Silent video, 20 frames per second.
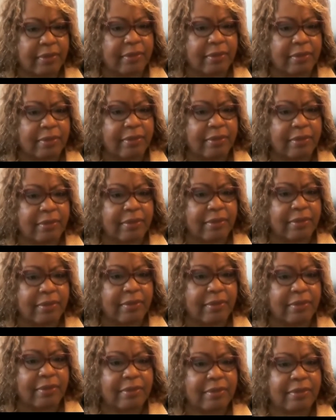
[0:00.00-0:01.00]

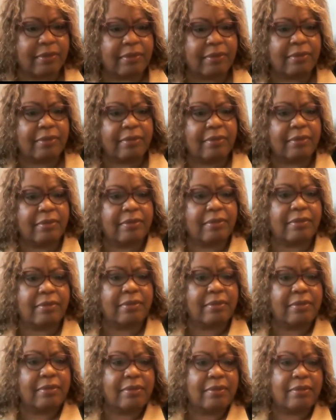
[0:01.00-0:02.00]

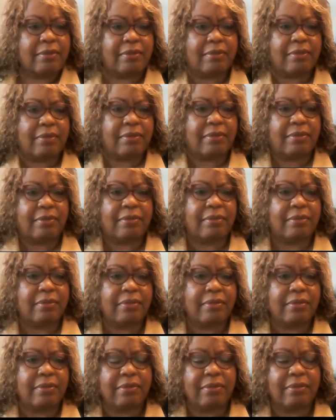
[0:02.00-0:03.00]

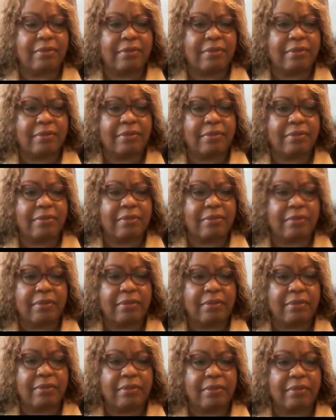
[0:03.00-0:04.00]

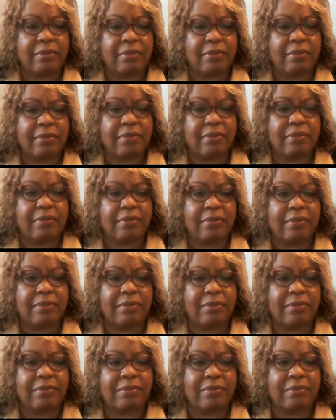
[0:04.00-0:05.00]

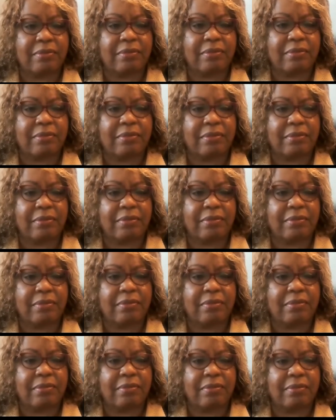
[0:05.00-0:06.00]

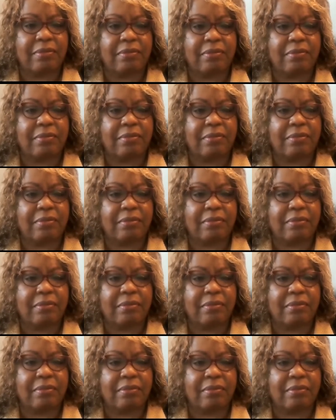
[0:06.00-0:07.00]

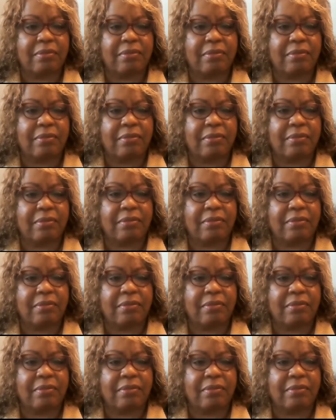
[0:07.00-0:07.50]
This person isn't speaking.